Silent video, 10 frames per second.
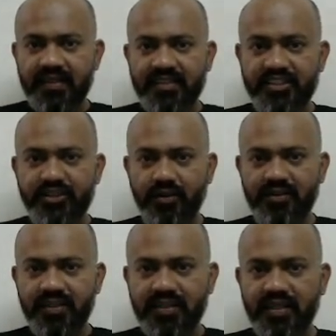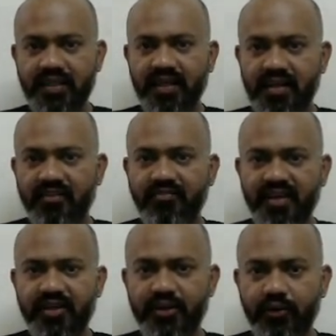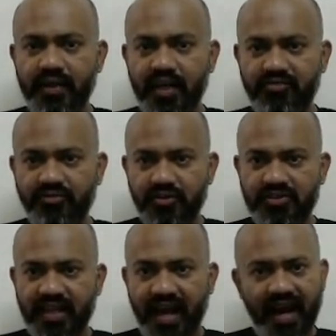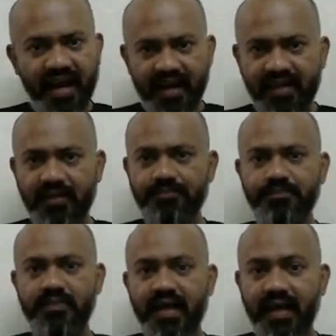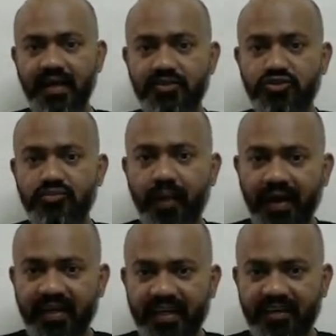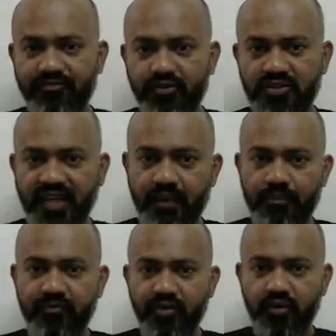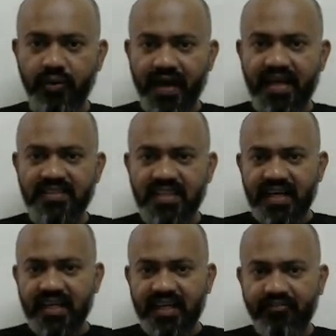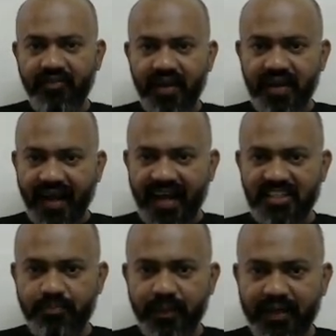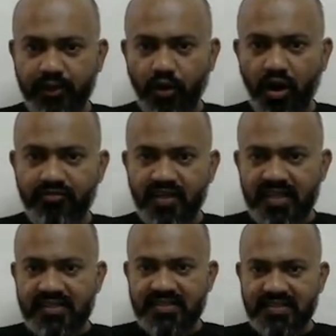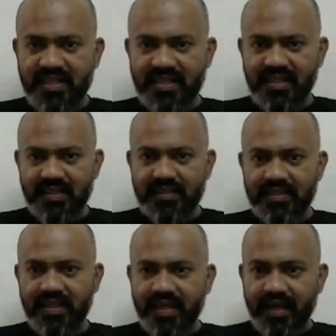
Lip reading: They showed that weak nuclear force and electromagnetic force can be viewed as different aspect of single